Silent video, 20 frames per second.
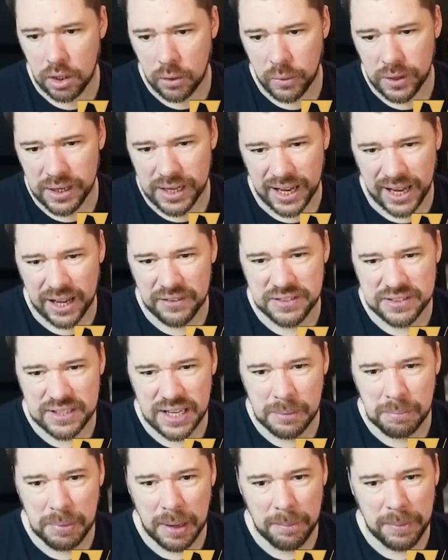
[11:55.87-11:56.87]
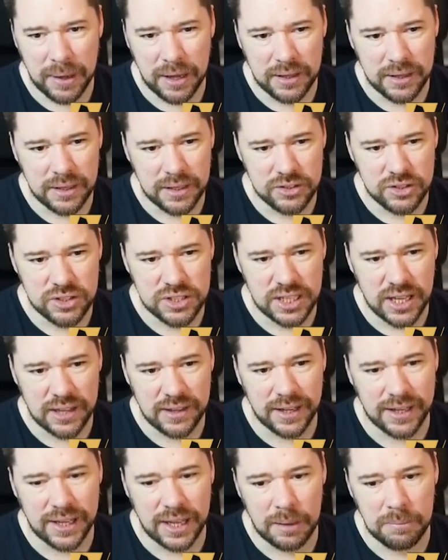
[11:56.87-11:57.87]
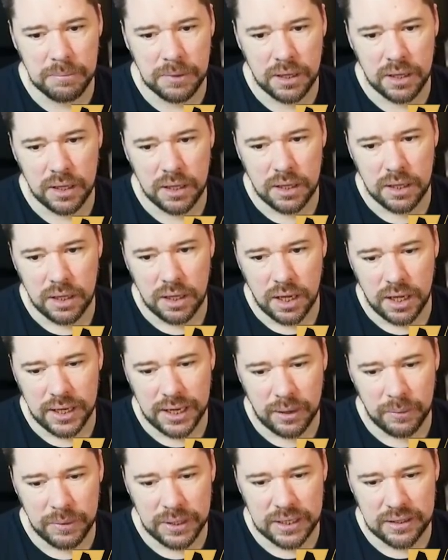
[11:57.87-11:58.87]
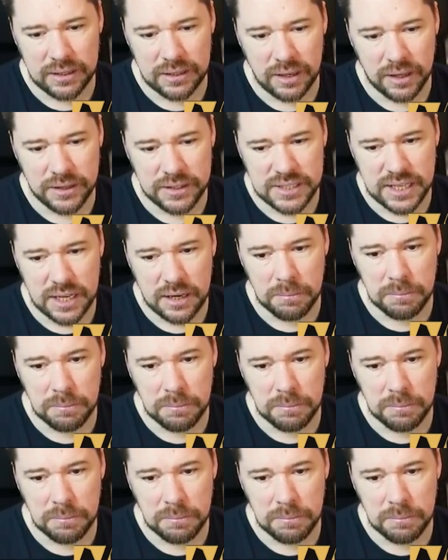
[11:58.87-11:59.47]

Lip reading: We're going to have to take Papa in there just to get that chem. And now we need another centre